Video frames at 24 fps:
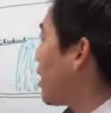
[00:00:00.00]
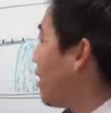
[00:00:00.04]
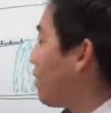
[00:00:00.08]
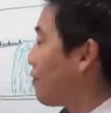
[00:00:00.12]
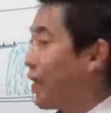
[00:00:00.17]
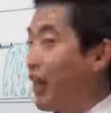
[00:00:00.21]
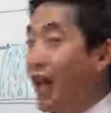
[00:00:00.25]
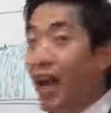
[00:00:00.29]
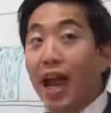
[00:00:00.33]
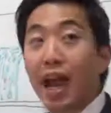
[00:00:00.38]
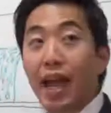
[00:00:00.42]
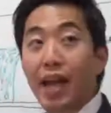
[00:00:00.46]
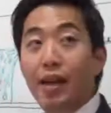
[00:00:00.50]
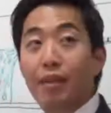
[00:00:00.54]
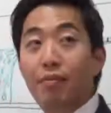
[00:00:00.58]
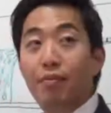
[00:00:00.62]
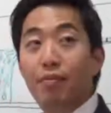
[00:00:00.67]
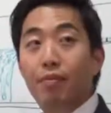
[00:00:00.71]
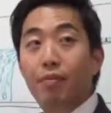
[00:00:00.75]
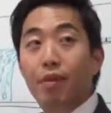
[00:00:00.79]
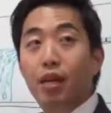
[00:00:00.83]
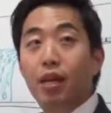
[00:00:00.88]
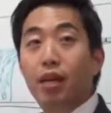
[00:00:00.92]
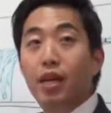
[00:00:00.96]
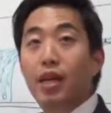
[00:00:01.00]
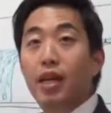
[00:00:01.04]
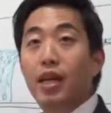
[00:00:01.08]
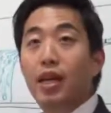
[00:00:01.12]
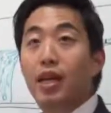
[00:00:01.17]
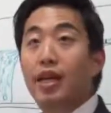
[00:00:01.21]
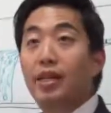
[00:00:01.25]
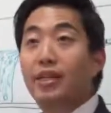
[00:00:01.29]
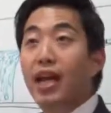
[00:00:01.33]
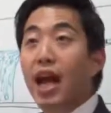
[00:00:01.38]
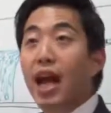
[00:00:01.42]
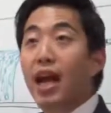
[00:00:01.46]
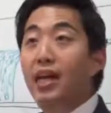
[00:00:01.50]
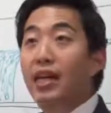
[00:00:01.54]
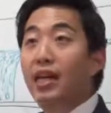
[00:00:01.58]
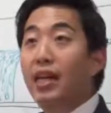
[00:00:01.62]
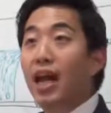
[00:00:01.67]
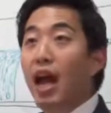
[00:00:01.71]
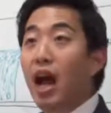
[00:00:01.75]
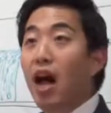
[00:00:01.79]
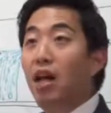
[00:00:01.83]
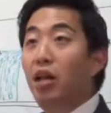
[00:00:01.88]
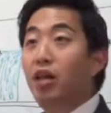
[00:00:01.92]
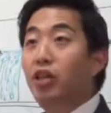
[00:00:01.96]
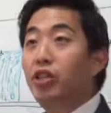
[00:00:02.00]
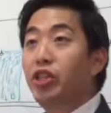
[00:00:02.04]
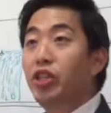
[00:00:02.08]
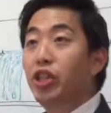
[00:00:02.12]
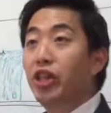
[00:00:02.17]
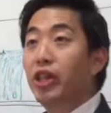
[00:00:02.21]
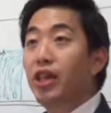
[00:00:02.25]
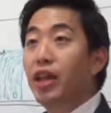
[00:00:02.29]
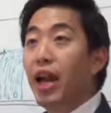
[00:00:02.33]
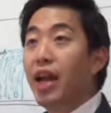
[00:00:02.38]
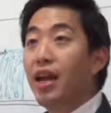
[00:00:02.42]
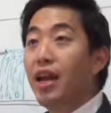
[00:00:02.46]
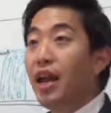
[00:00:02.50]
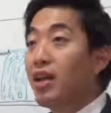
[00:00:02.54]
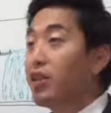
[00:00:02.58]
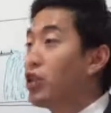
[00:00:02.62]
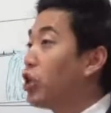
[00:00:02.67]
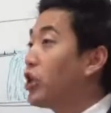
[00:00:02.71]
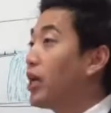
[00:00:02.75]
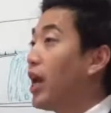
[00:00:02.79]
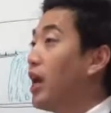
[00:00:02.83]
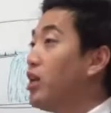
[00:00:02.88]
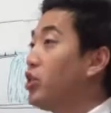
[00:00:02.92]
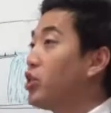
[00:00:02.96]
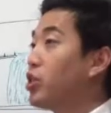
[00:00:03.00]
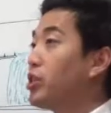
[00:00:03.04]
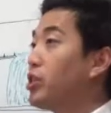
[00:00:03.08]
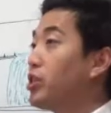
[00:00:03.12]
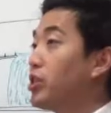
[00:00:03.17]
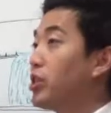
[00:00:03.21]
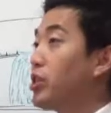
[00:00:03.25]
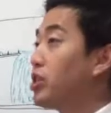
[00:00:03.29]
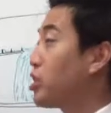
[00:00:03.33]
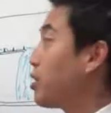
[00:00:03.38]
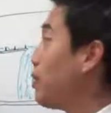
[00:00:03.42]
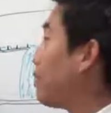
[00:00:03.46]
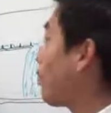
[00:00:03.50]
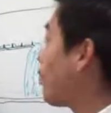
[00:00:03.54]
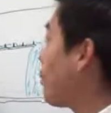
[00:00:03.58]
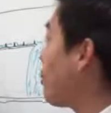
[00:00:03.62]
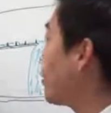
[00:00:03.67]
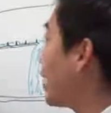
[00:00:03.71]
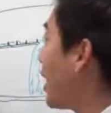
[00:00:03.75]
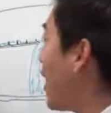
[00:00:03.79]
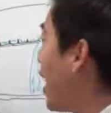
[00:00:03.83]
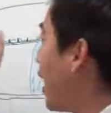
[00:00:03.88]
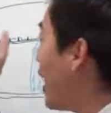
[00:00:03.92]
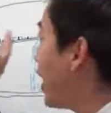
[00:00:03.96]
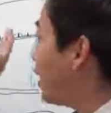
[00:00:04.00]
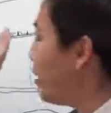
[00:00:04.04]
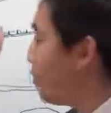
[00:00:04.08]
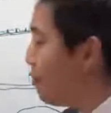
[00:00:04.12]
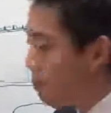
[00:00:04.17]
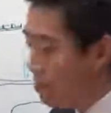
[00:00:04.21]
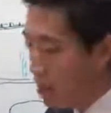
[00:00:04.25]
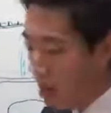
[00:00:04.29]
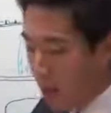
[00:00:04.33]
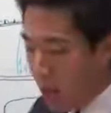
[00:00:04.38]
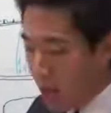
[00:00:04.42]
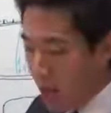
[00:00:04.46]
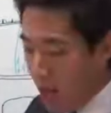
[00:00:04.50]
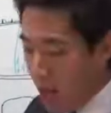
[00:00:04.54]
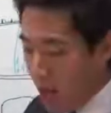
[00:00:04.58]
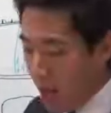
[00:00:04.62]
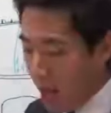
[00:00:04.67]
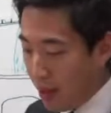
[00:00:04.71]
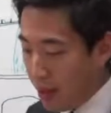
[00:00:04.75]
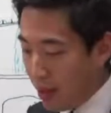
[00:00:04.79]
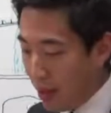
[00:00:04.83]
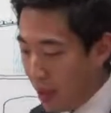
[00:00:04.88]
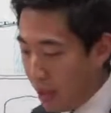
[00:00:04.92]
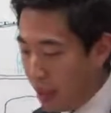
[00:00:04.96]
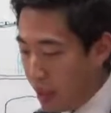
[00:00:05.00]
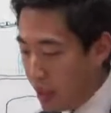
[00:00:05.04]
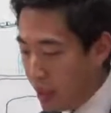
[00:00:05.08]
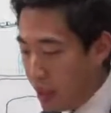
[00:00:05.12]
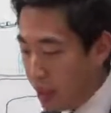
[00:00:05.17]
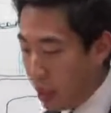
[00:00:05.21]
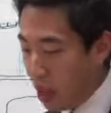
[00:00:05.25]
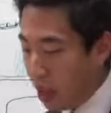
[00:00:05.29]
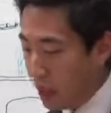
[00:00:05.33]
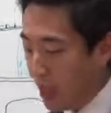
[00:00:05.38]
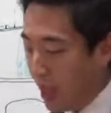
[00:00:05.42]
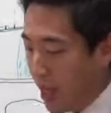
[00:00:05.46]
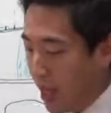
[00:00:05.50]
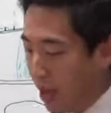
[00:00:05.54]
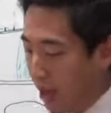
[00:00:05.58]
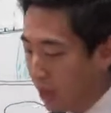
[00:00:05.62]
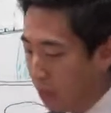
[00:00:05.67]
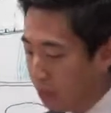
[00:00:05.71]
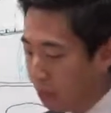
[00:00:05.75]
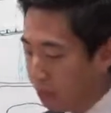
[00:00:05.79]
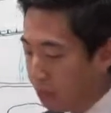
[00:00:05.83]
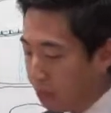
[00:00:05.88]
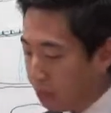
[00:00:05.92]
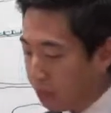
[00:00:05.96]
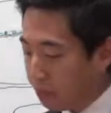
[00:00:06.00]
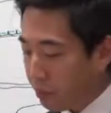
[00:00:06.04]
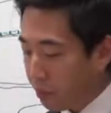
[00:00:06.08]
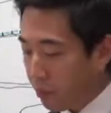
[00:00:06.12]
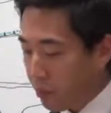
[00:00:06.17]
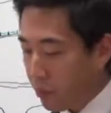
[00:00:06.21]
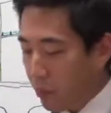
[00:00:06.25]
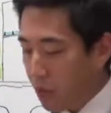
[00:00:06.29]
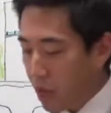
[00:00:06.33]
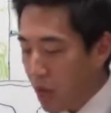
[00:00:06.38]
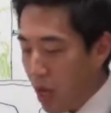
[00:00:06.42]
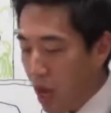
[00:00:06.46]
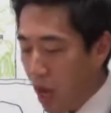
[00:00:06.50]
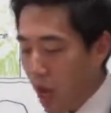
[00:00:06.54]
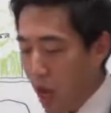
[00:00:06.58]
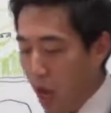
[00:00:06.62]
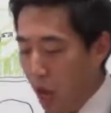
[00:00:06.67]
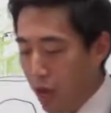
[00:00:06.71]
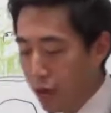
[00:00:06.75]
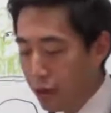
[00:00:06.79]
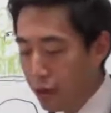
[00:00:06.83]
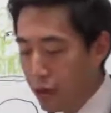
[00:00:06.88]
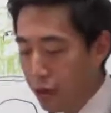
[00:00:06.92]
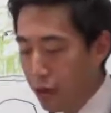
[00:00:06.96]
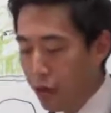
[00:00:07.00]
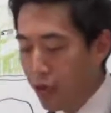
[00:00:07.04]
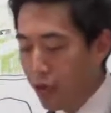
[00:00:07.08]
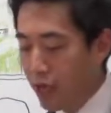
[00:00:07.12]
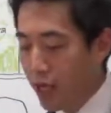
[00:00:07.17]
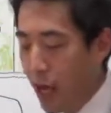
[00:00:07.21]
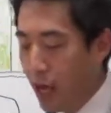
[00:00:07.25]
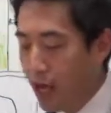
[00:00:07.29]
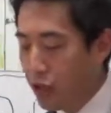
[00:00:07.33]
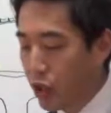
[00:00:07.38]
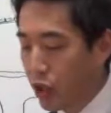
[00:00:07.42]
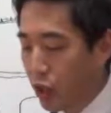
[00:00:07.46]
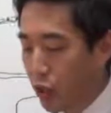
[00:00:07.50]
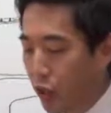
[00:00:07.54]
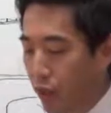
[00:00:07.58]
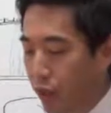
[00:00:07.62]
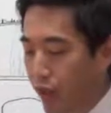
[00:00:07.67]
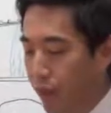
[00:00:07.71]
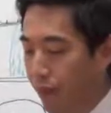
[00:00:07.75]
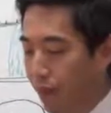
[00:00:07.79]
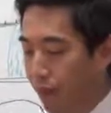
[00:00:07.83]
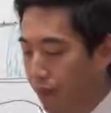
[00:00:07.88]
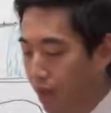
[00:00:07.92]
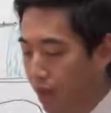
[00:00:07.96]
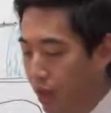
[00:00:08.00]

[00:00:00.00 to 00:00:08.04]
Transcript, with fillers: of Cain, his ideology and education system from Cain, and then he took it uh, to the country.